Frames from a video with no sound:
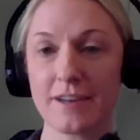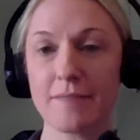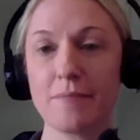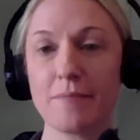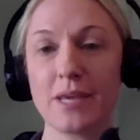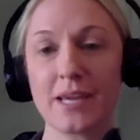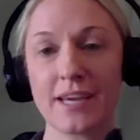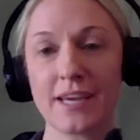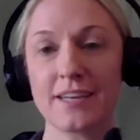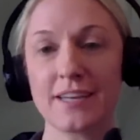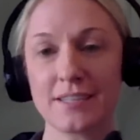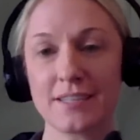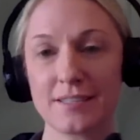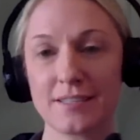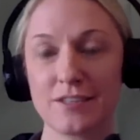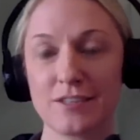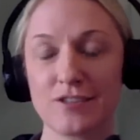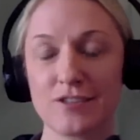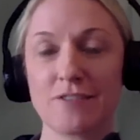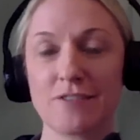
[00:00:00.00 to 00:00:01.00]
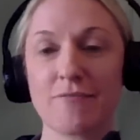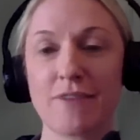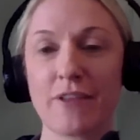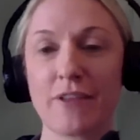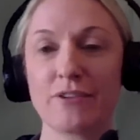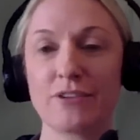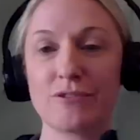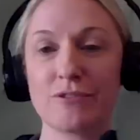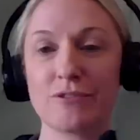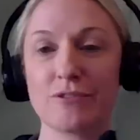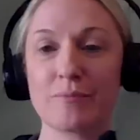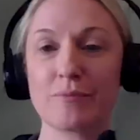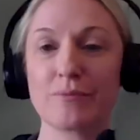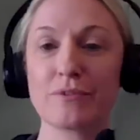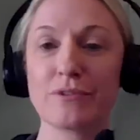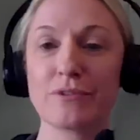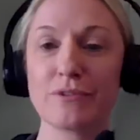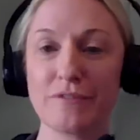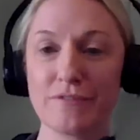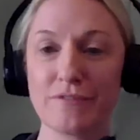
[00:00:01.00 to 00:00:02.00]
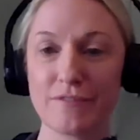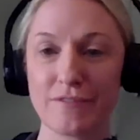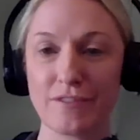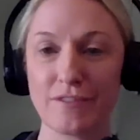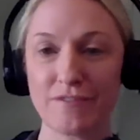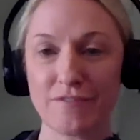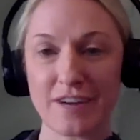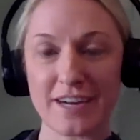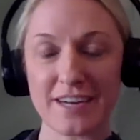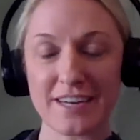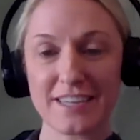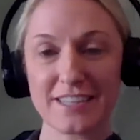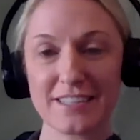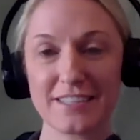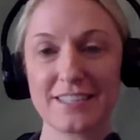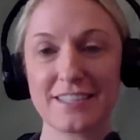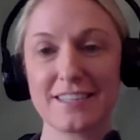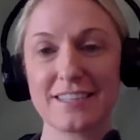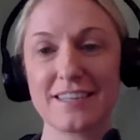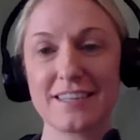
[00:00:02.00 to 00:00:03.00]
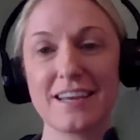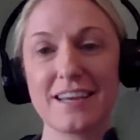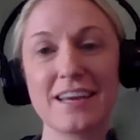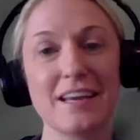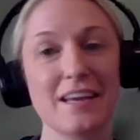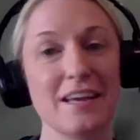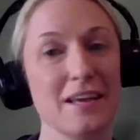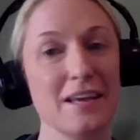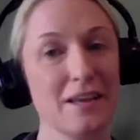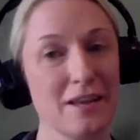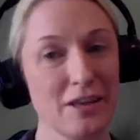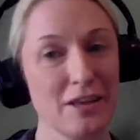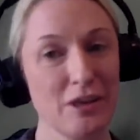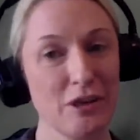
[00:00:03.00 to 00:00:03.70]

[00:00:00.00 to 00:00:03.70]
and making a decision whether to approve the financing,